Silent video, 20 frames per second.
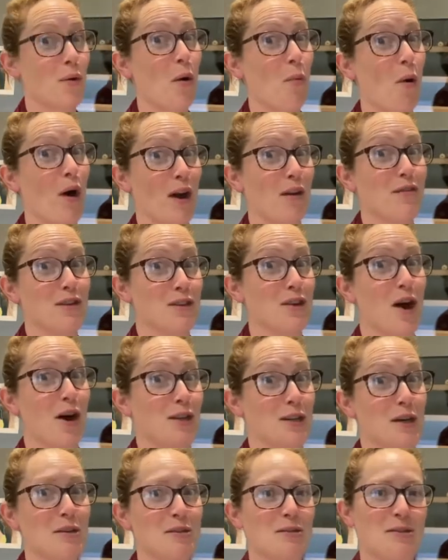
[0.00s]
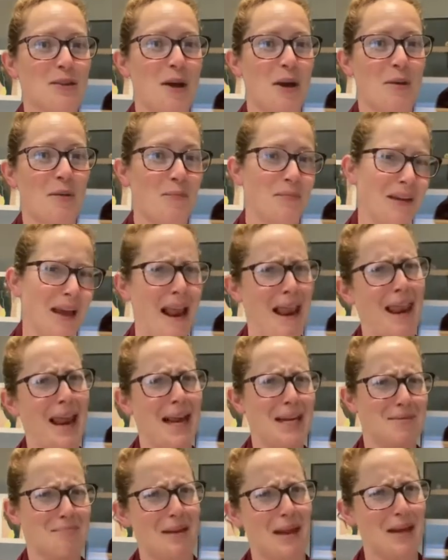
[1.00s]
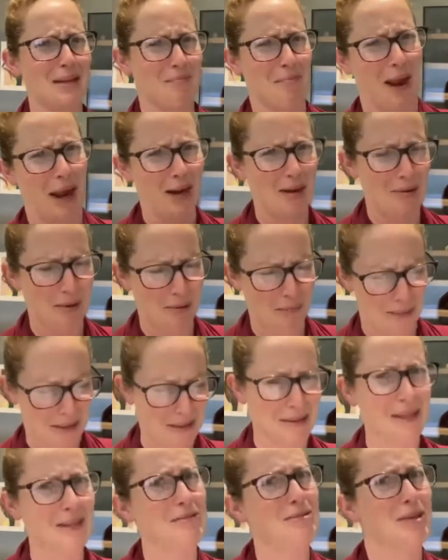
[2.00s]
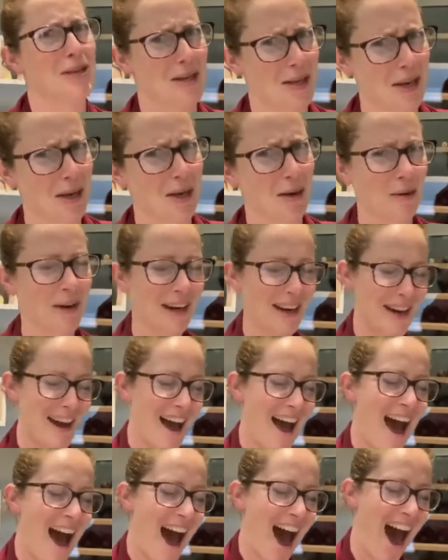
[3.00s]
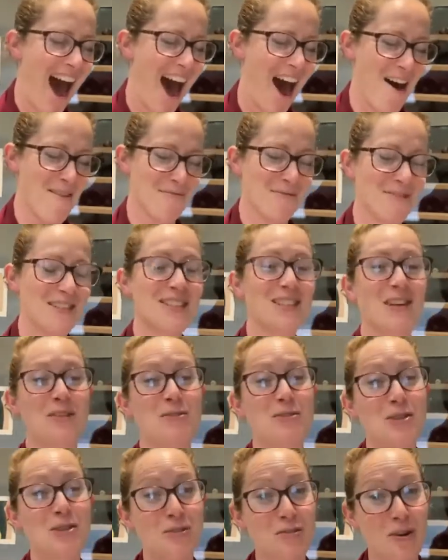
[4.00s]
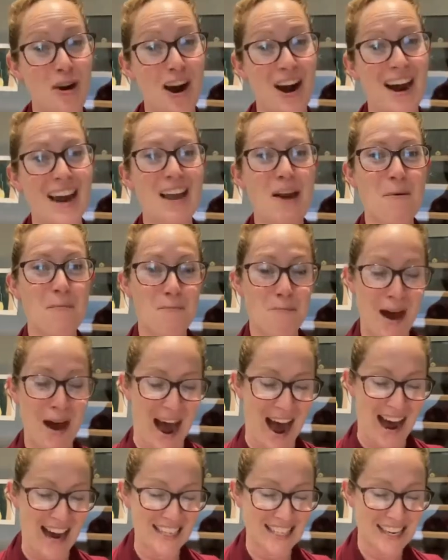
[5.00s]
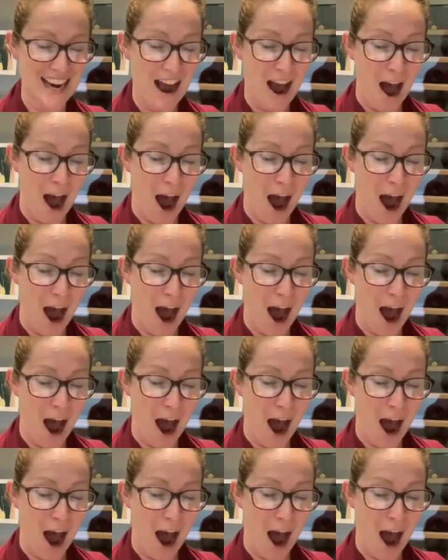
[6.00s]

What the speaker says: wine aficionados, so let me explain your business to you. So dry, bad.